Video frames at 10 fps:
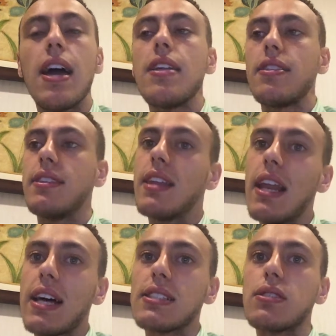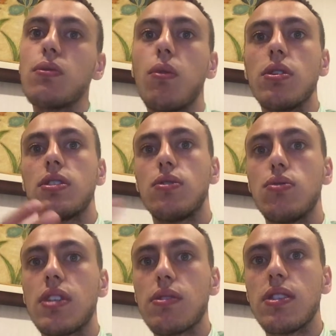and in the last was
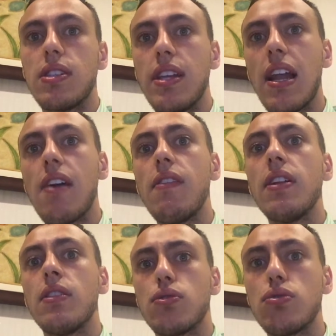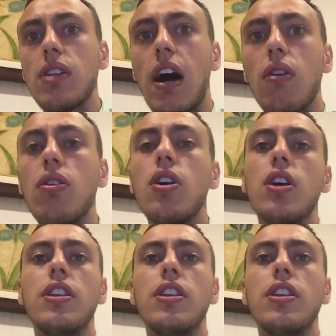2011 to now